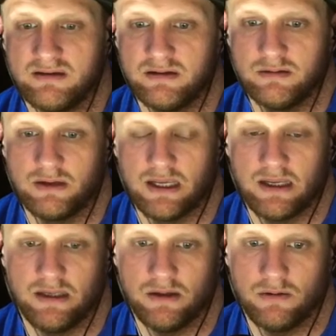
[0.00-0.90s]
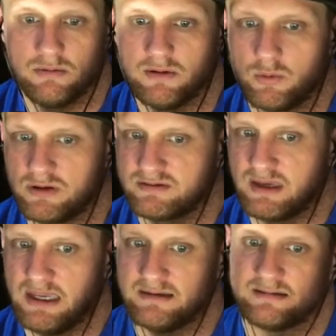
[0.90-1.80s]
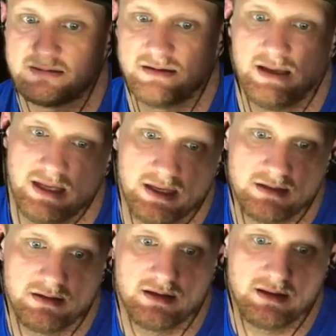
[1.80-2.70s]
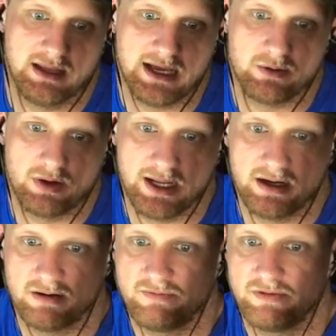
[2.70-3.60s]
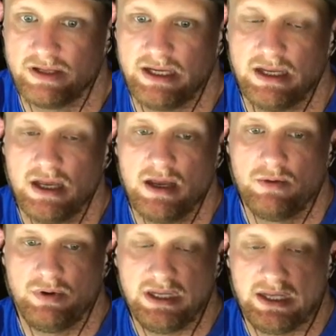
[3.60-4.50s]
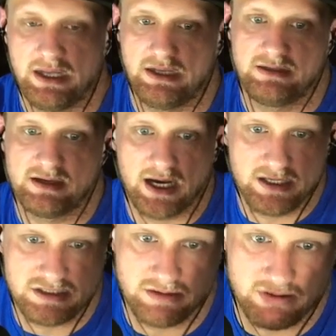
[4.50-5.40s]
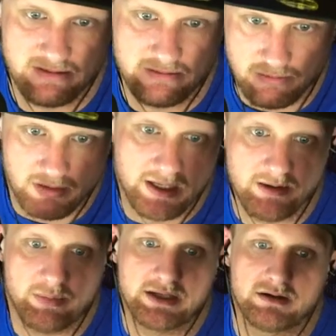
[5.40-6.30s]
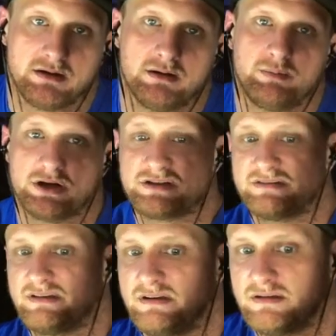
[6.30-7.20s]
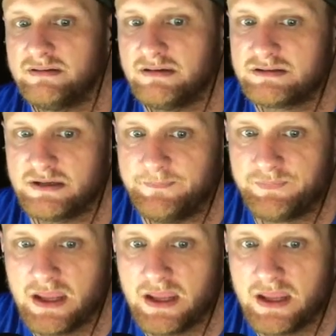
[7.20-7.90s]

to get you the worst case. And that way, hopefully, we can guide you into a better purchasing decision.